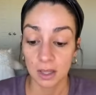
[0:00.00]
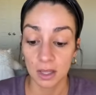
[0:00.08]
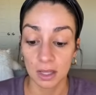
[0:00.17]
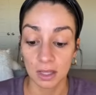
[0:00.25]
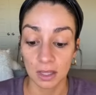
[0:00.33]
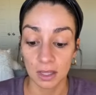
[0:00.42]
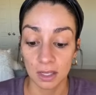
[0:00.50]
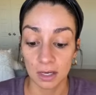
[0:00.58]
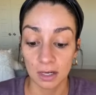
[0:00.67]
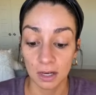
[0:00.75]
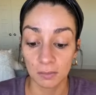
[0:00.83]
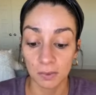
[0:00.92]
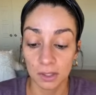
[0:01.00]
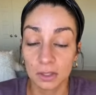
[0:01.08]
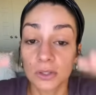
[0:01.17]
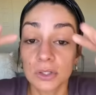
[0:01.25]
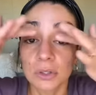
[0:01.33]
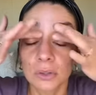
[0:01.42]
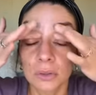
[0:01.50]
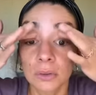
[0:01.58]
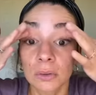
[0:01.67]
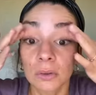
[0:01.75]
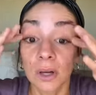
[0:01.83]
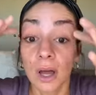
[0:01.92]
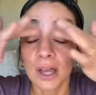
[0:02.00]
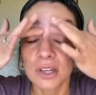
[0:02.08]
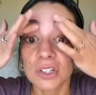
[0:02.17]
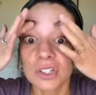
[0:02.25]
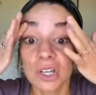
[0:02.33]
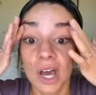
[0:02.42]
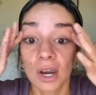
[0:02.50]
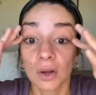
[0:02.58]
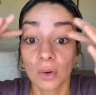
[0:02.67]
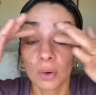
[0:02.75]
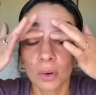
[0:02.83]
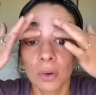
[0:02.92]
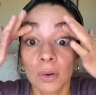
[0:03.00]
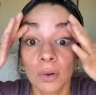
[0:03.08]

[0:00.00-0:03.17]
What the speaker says: And I'm gonna do eyeshadow